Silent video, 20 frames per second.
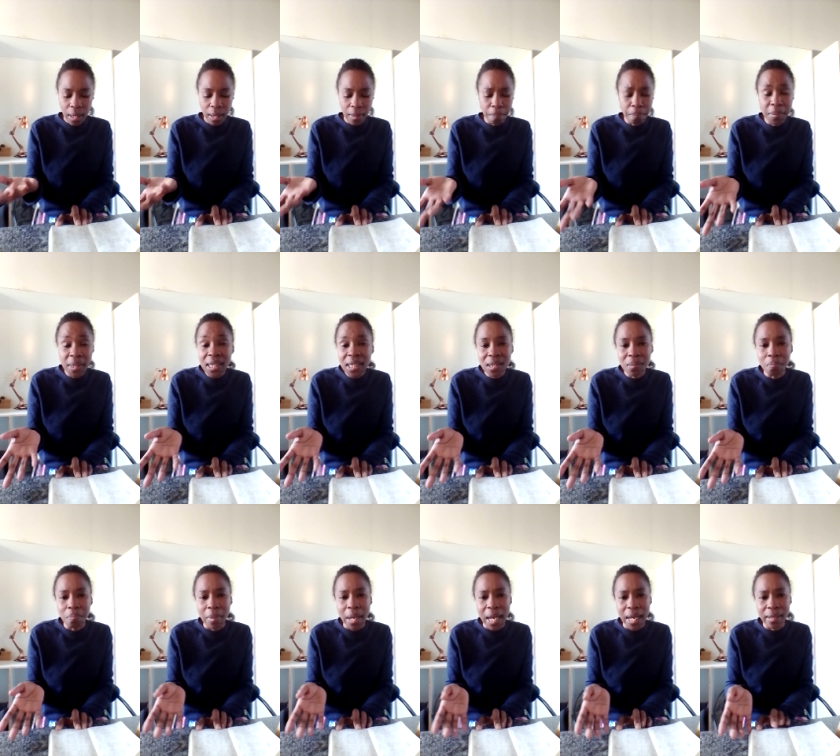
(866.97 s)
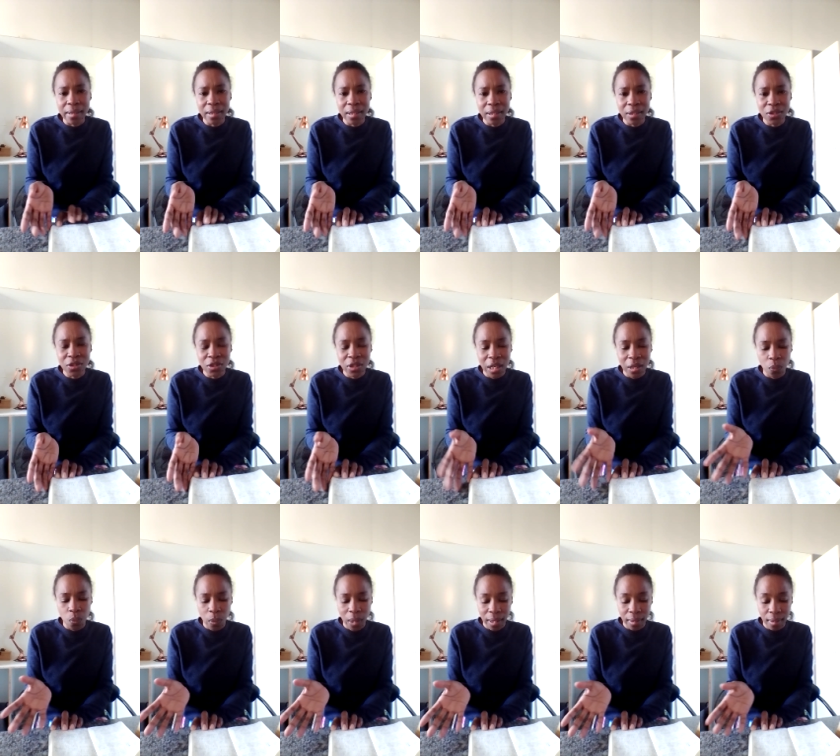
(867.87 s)
and mismanaged
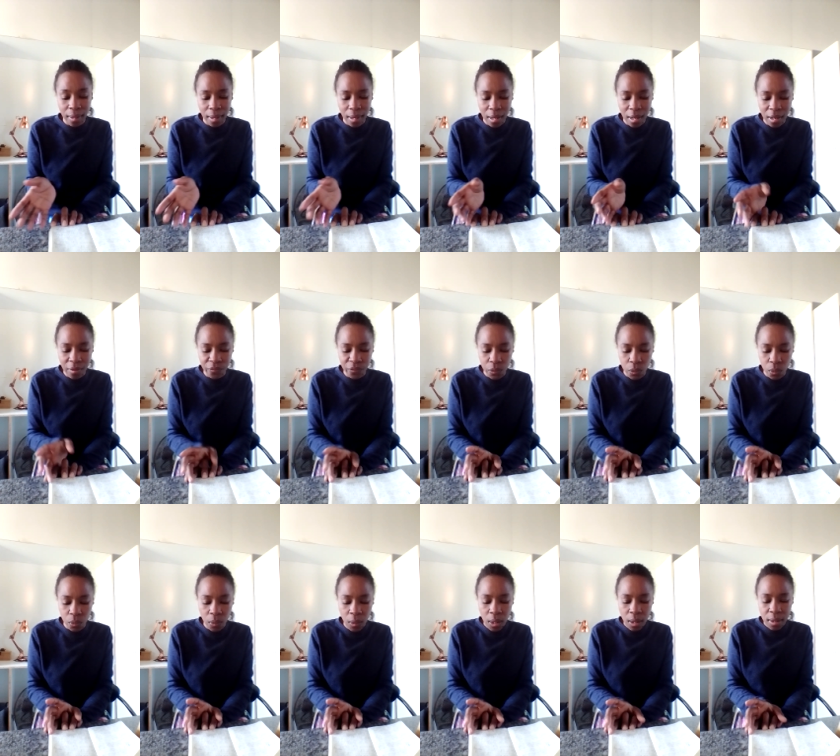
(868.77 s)
and what have you.